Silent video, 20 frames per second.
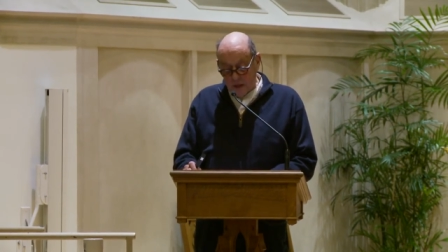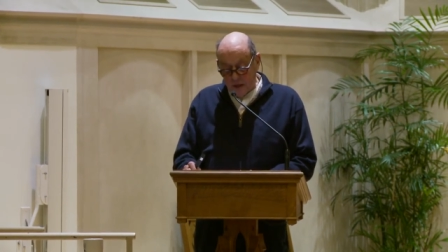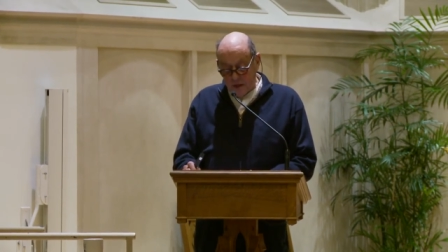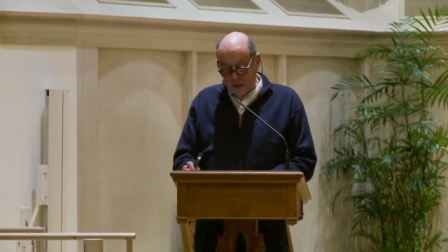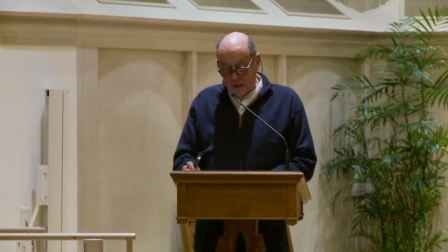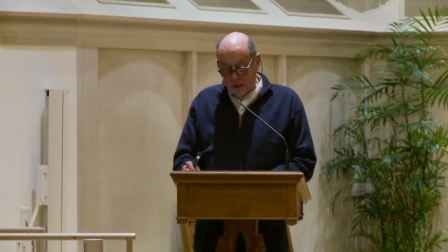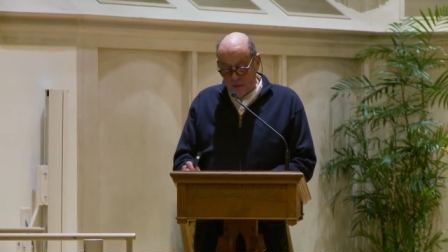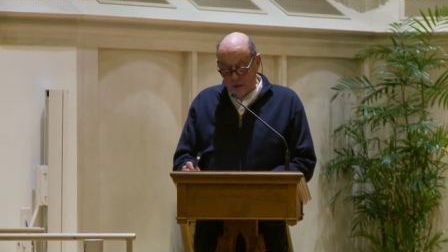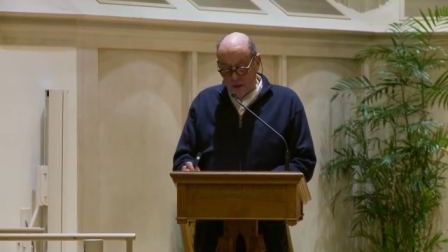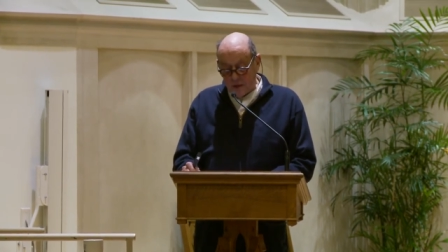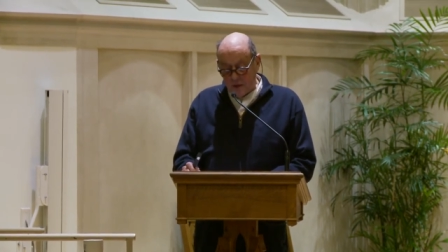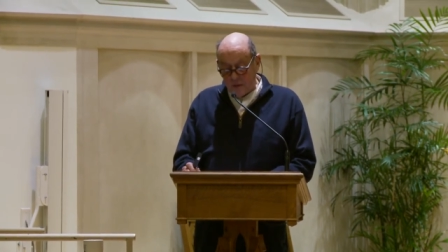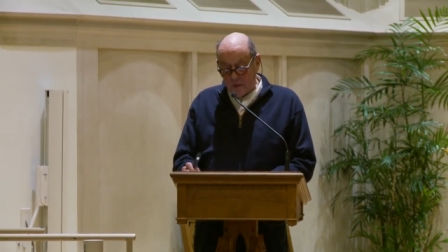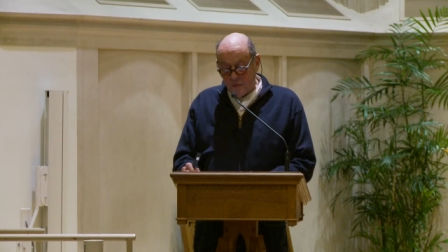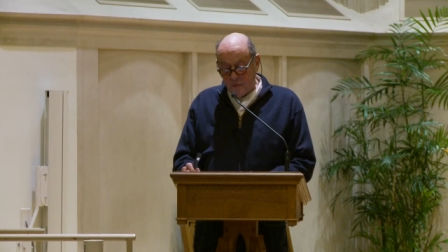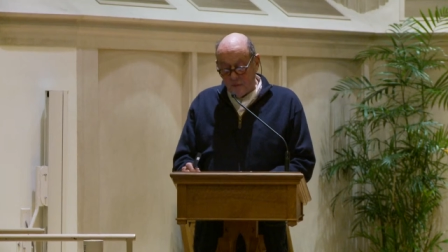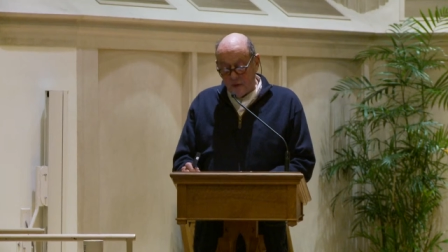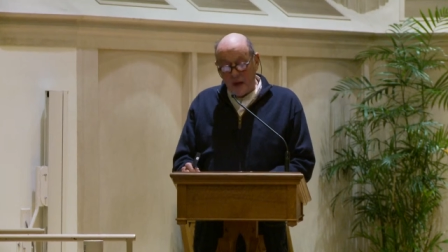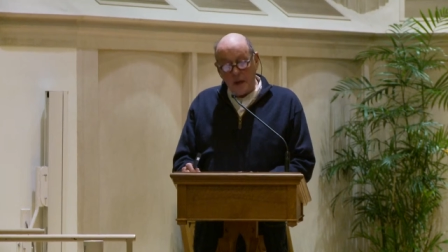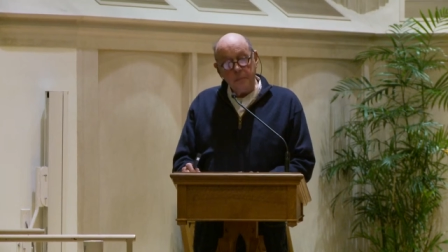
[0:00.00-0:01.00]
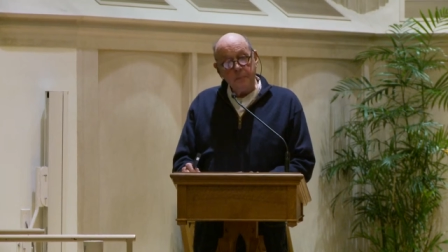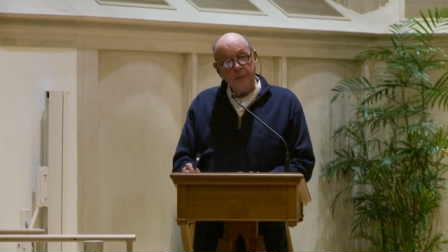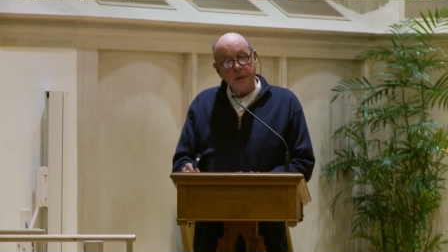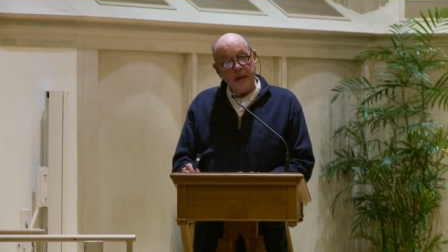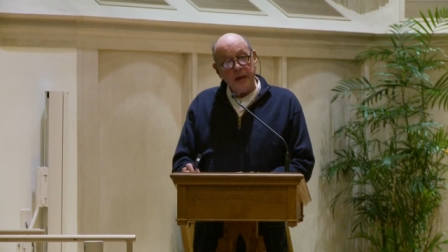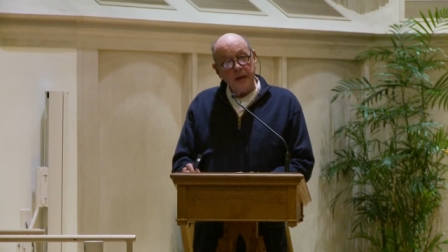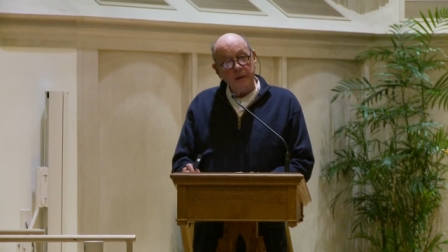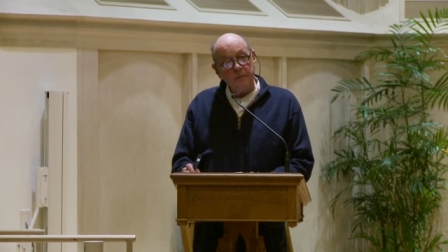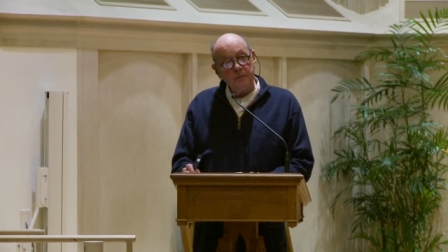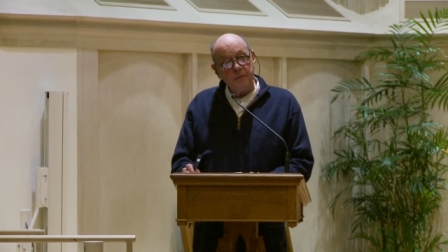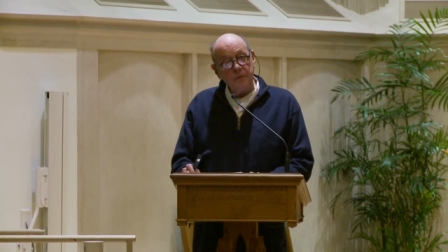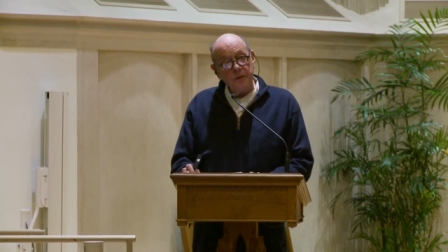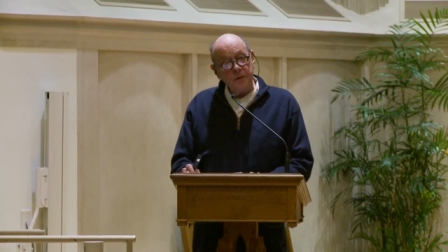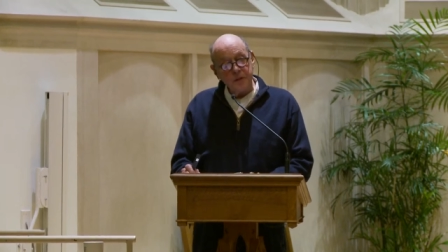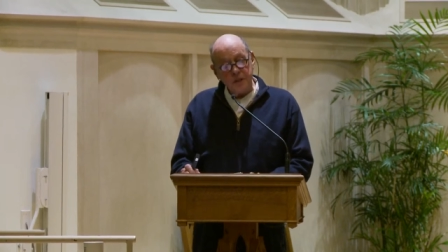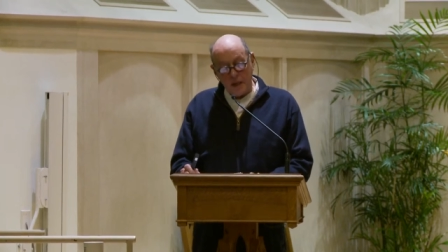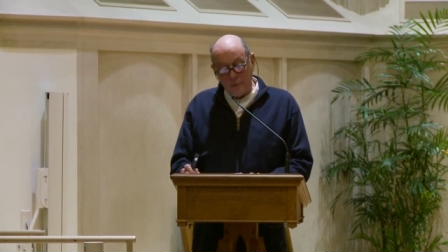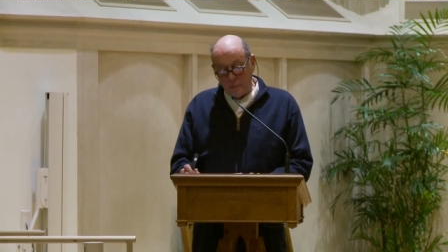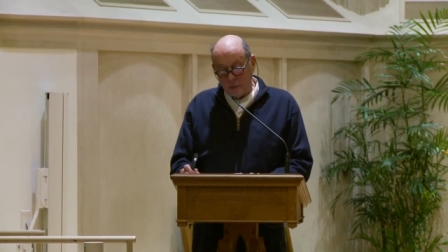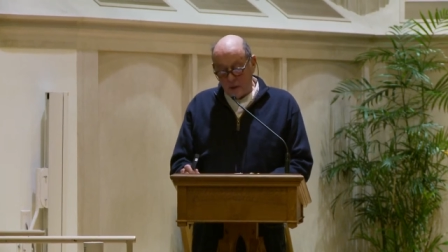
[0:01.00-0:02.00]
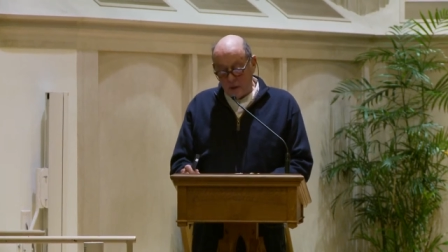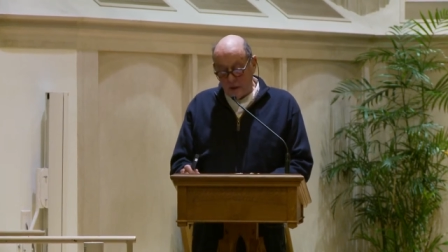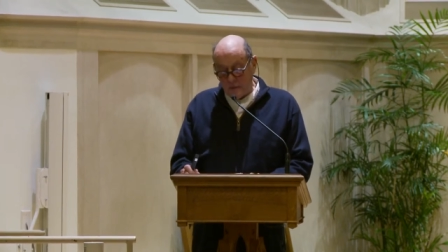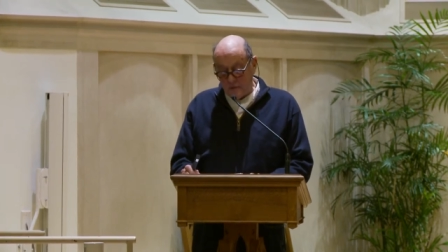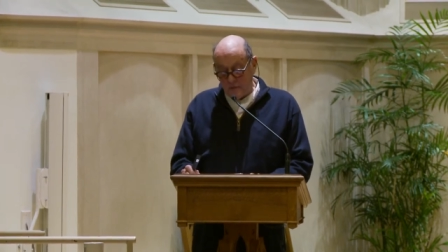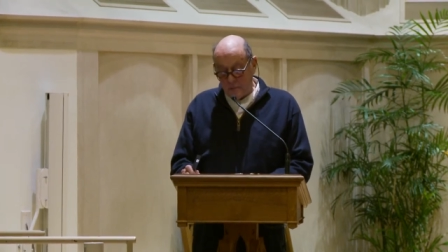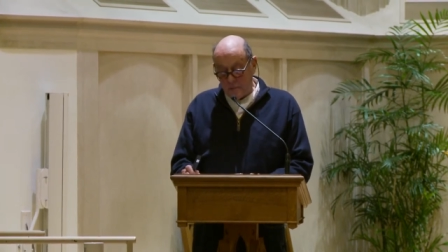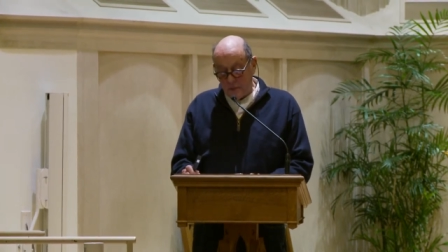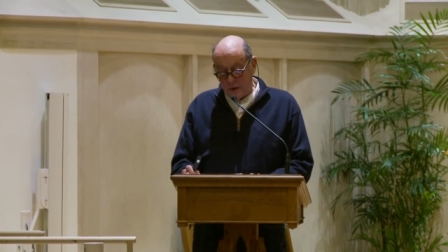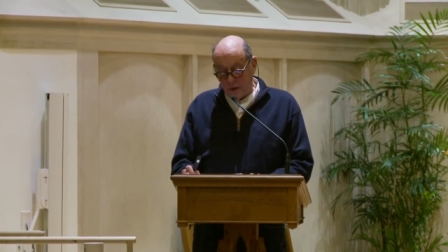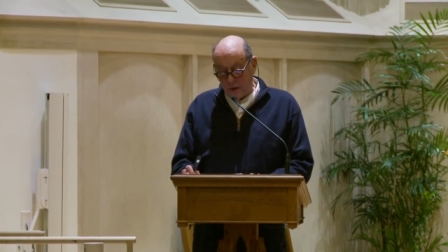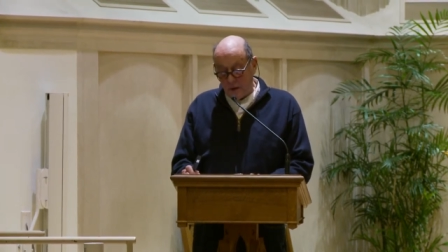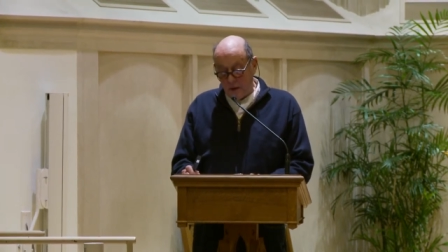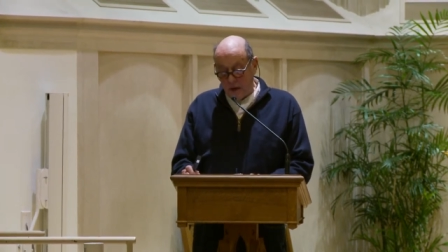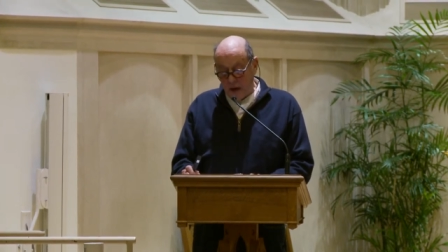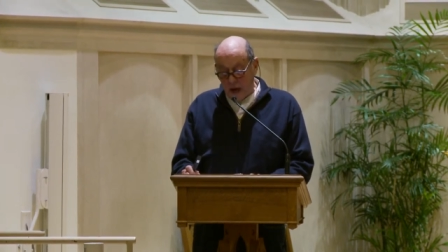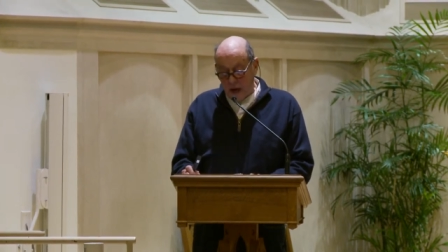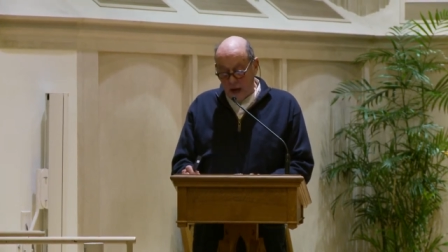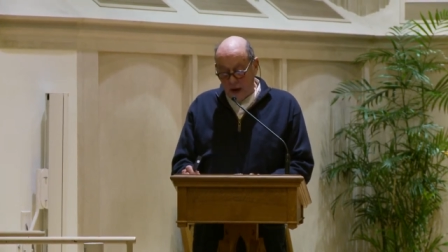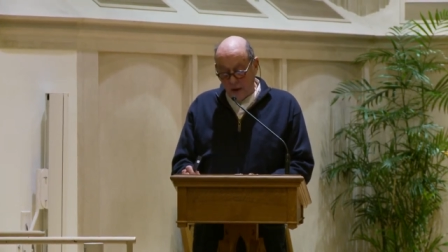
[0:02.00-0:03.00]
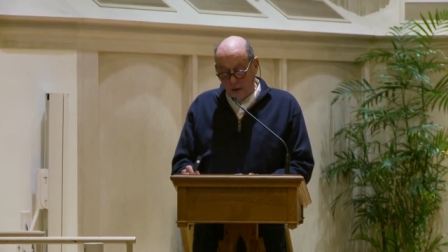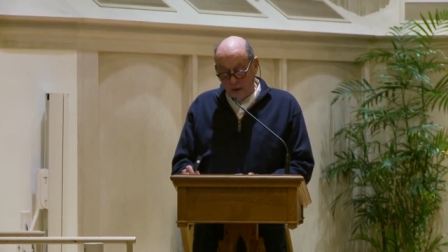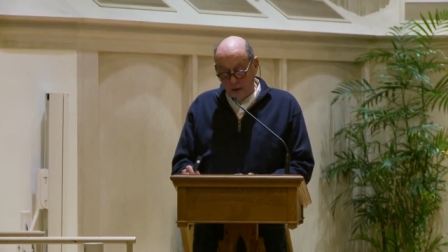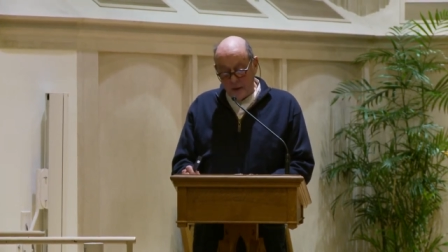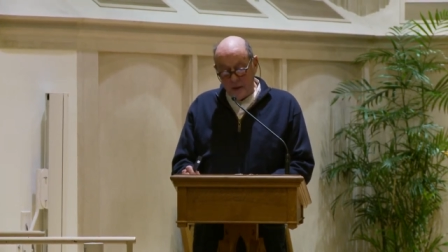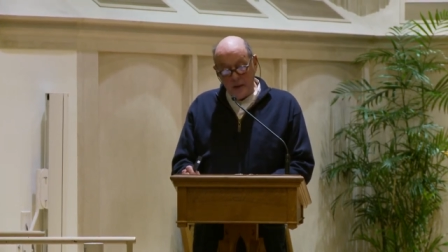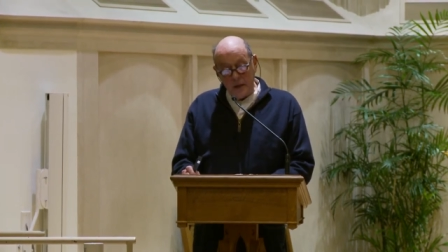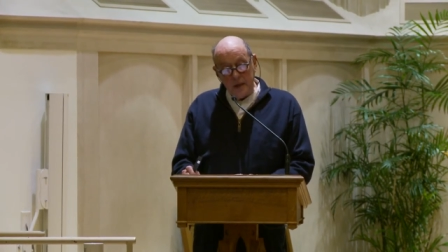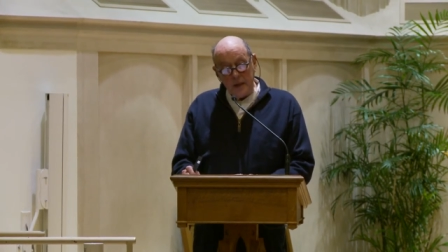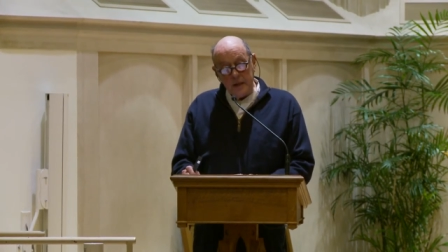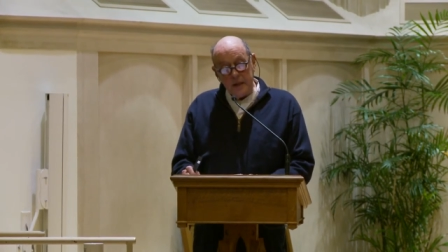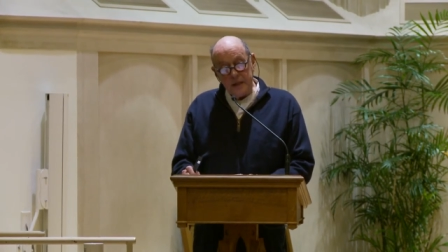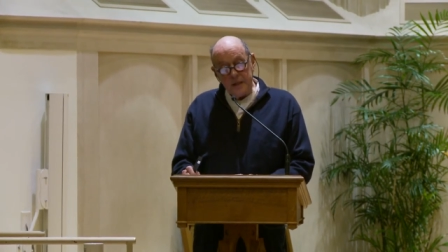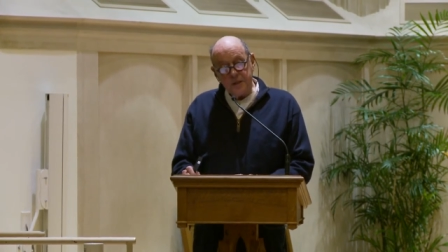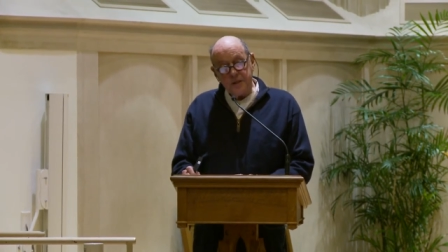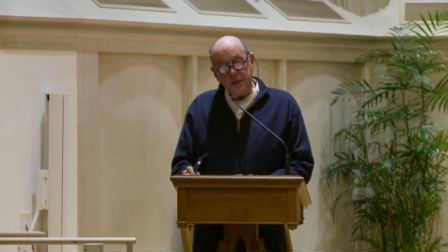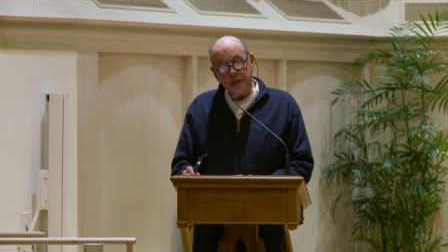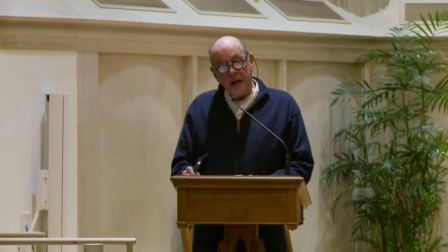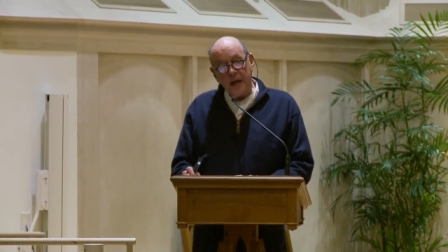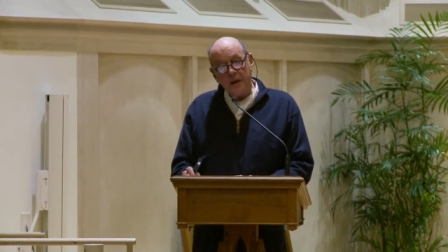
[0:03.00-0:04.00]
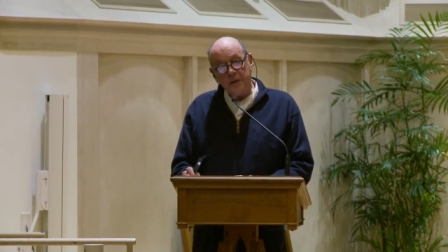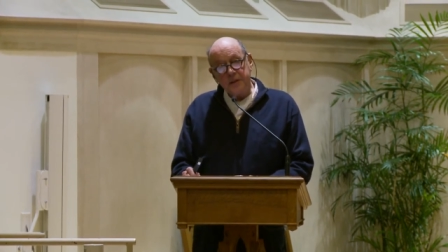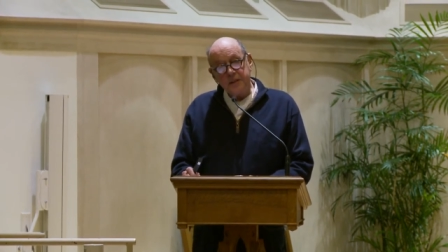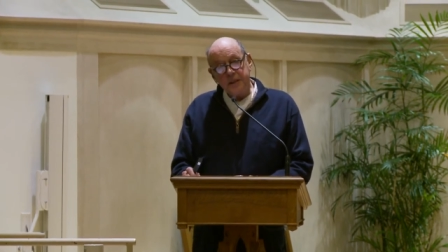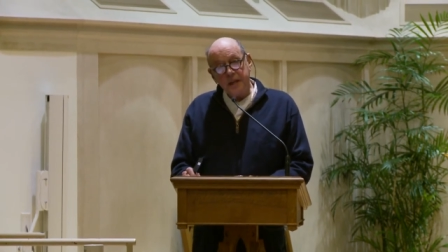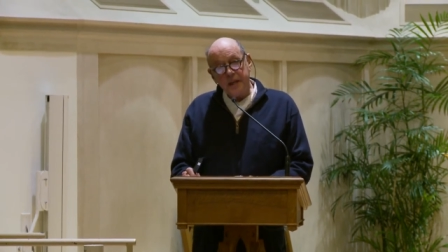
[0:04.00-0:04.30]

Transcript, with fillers: so that the floodplain, for example, of the Middle Nile is now